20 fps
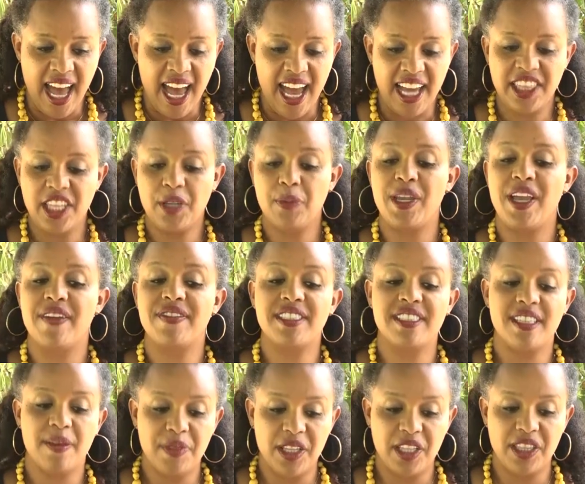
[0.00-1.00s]
I think we have
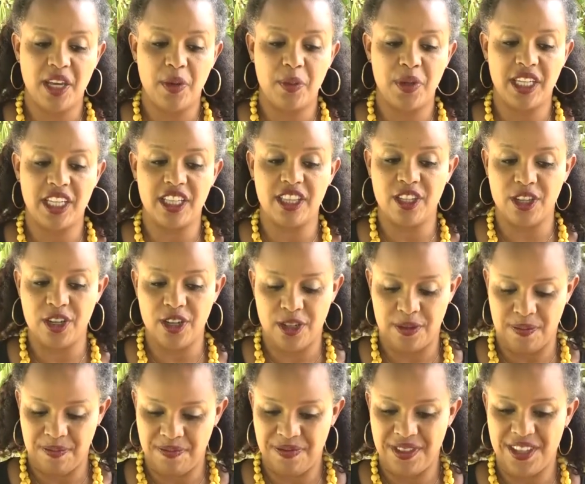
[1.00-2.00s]
something that we can
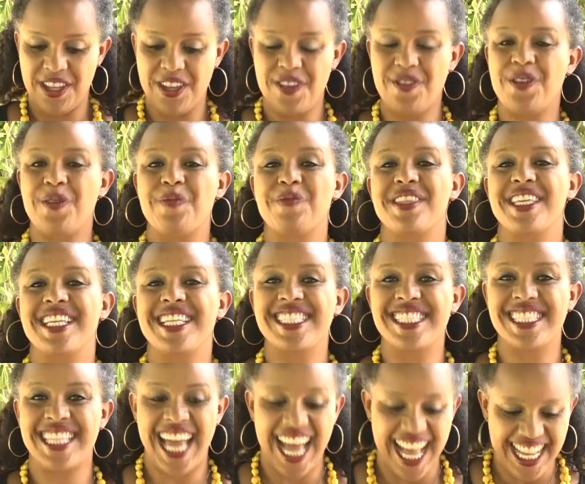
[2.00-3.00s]
learn from these
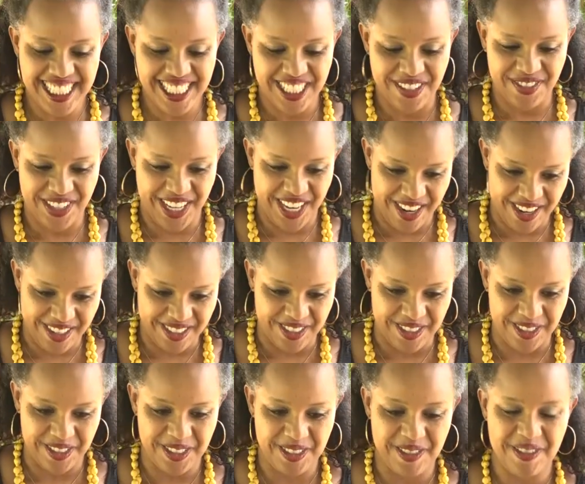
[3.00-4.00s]
cast of
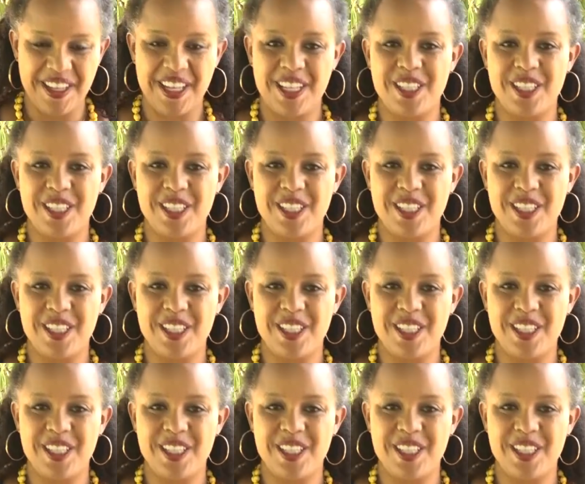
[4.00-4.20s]
characters.